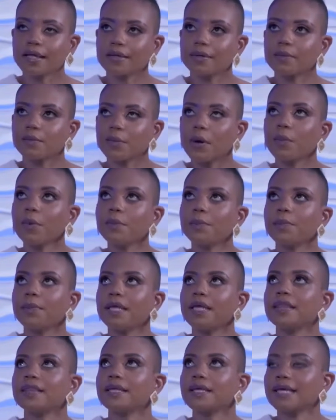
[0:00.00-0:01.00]
would
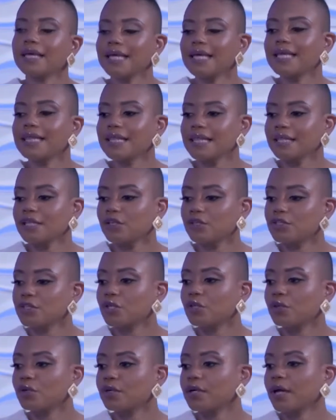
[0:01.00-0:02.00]
be the key thing that you
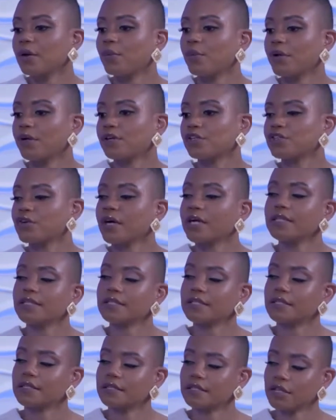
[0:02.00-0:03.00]
should look at when you're trying
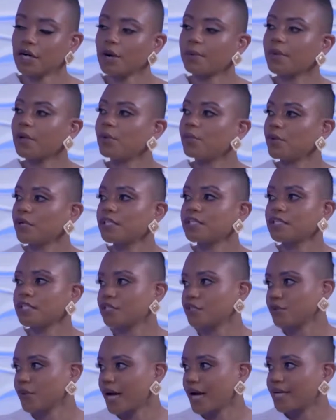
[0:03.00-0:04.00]
to determine which
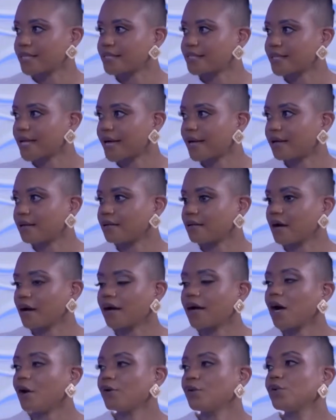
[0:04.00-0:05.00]
digital asset
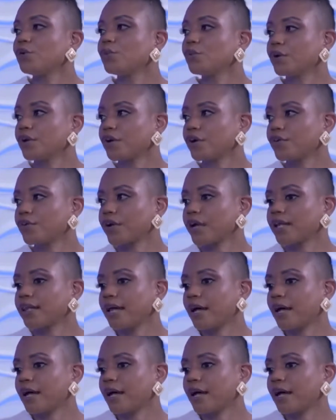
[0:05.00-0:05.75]
account you want to create?